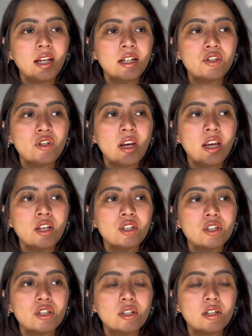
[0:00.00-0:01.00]
It
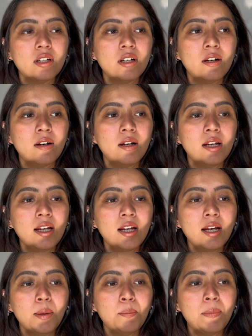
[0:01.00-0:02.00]
changed
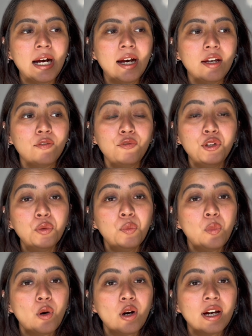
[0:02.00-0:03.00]
my
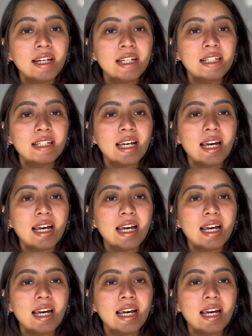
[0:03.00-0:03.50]
viewpoint,